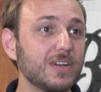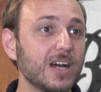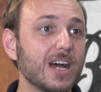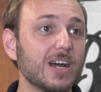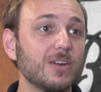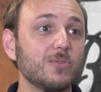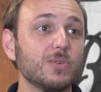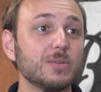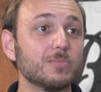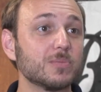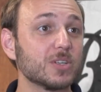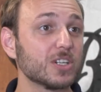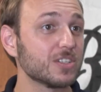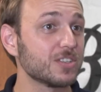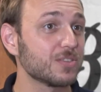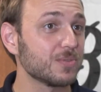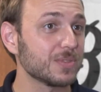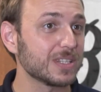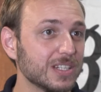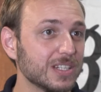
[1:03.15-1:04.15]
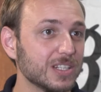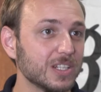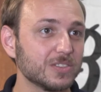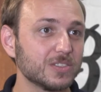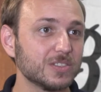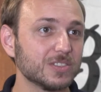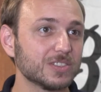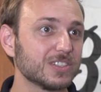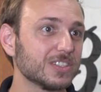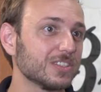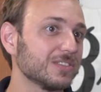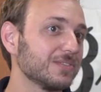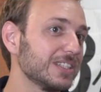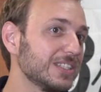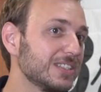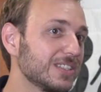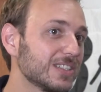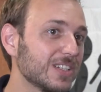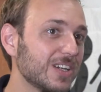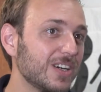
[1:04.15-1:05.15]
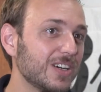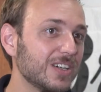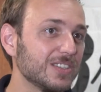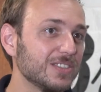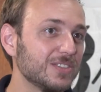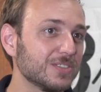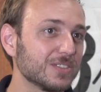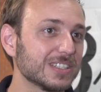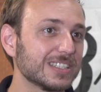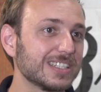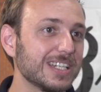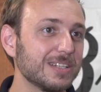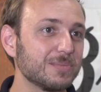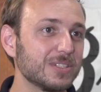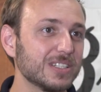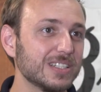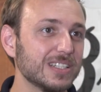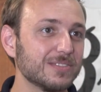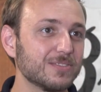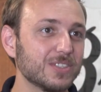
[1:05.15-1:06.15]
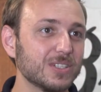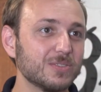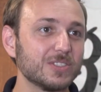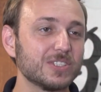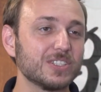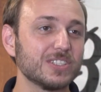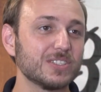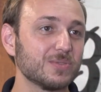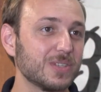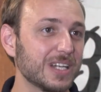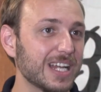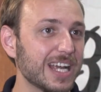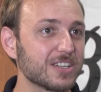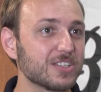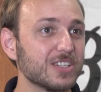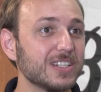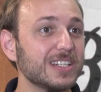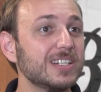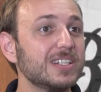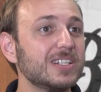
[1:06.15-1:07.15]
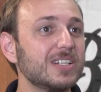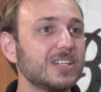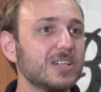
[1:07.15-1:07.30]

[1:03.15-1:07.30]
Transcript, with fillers: Uh, we merged local service called Doorstep Delivery, which is what actually